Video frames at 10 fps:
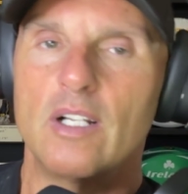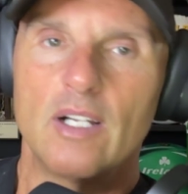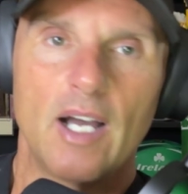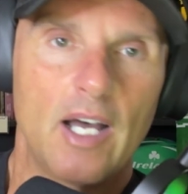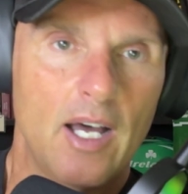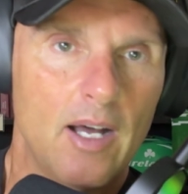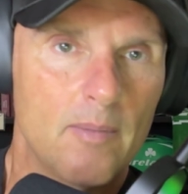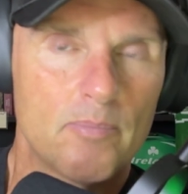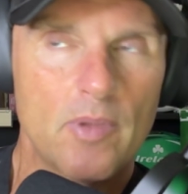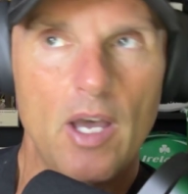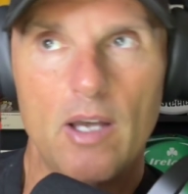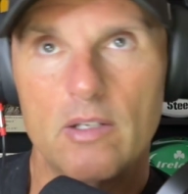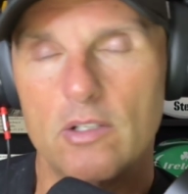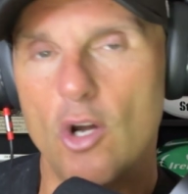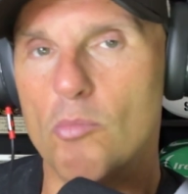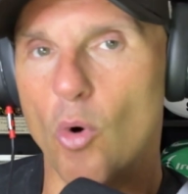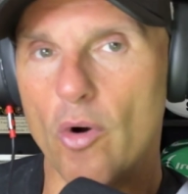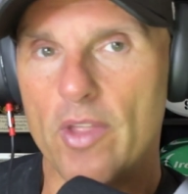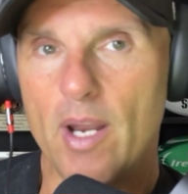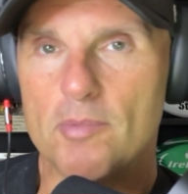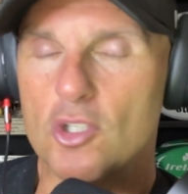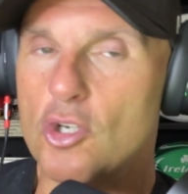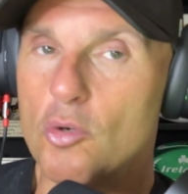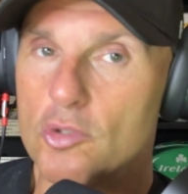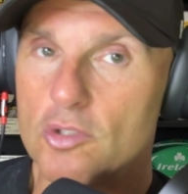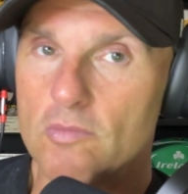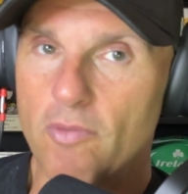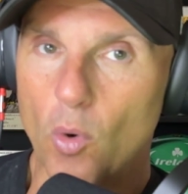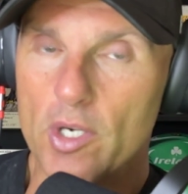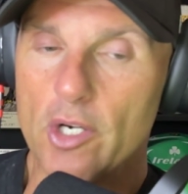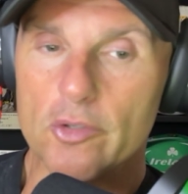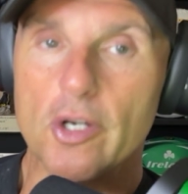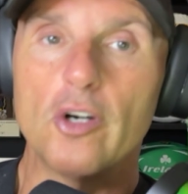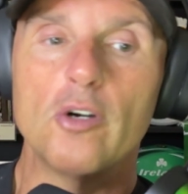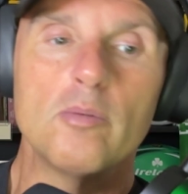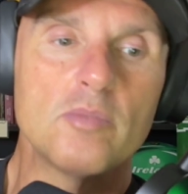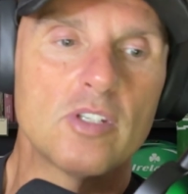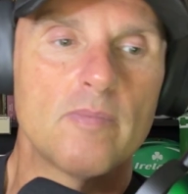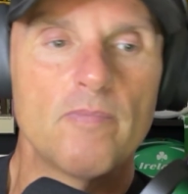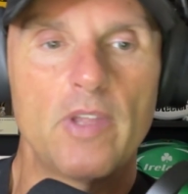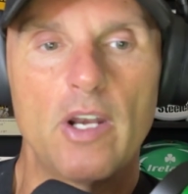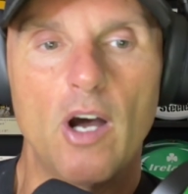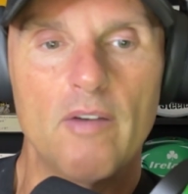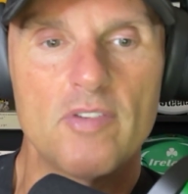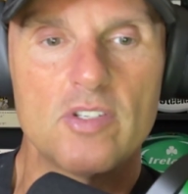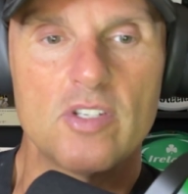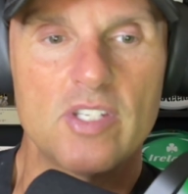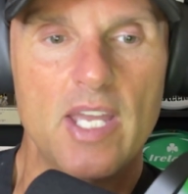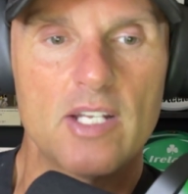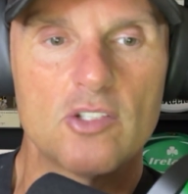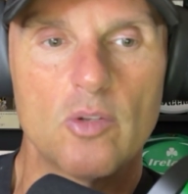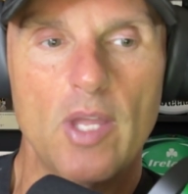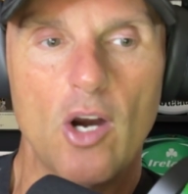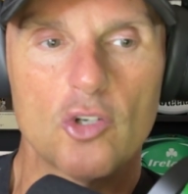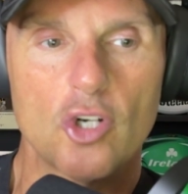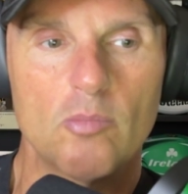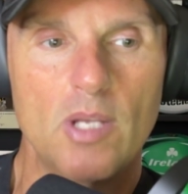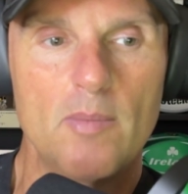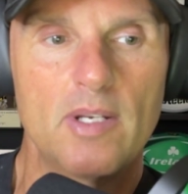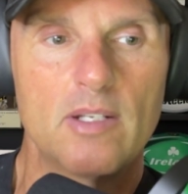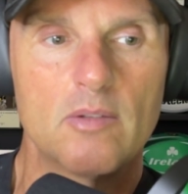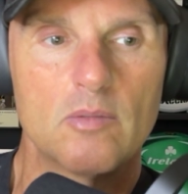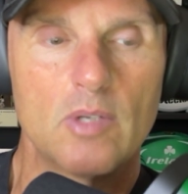No more than up to 2 4-year terms in office is it, so they are term limited.